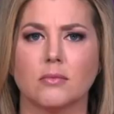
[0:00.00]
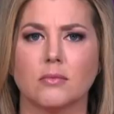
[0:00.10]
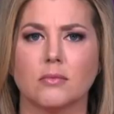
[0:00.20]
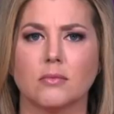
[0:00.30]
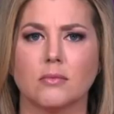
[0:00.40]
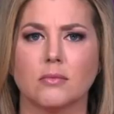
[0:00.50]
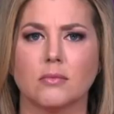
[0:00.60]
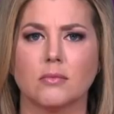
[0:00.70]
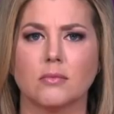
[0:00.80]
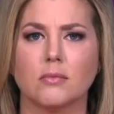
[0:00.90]

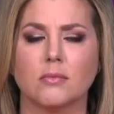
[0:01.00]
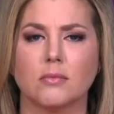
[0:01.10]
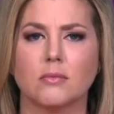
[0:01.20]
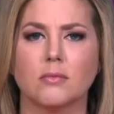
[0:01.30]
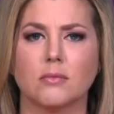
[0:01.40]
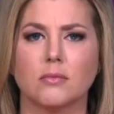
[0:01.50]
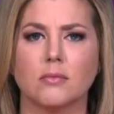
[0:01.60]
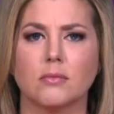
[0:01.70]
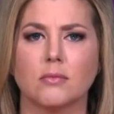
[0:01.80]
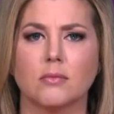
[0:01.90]

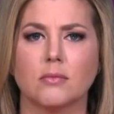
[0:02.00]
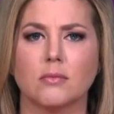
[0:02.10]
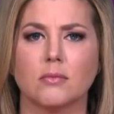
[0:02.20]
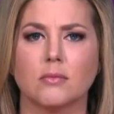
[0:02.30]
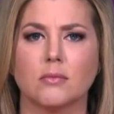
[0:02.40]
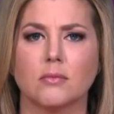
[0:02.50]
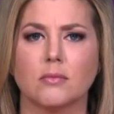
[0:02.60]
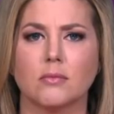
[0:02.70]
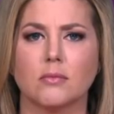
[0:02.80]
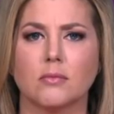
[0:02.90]

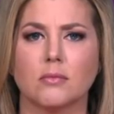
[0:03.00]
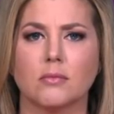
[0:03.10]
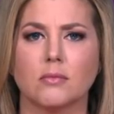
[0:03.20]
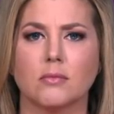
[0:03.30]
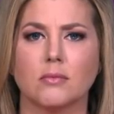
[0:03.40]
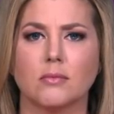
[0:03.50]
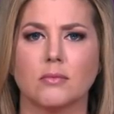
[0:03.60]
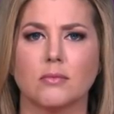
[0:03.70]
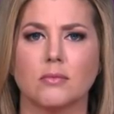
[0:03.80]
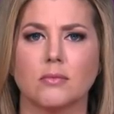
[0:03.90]

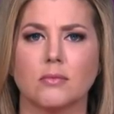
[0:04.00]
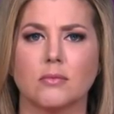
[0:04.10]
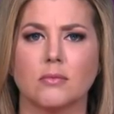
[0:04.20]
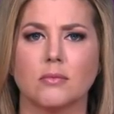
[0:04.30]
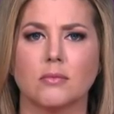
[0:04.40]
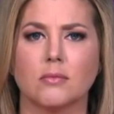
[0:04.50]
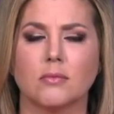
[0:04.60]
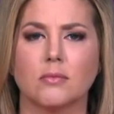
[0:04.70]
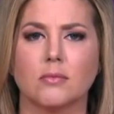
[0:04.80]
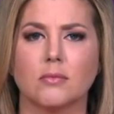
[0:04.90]

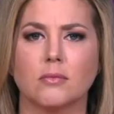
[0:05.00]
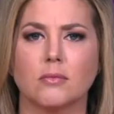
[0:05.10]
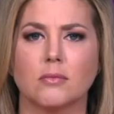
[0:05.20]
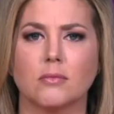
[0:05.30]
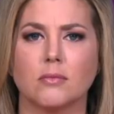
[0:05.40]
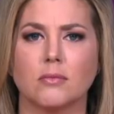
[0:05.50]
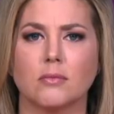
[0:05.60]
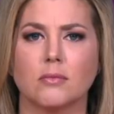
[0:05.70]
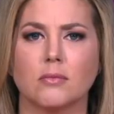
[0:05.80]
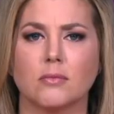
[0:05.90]

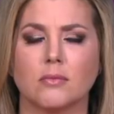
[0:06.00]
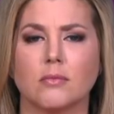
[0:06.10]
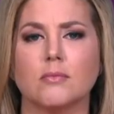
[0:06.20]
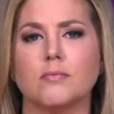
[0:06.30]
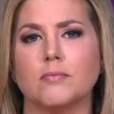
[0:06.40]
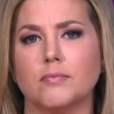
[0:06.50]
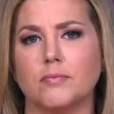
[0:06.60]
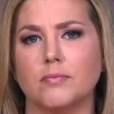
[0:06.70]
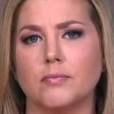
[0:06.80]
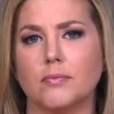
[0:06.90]

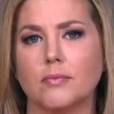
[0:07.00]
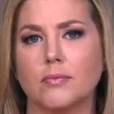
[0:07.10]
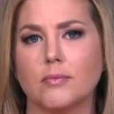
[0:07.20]
This person isn't speaking.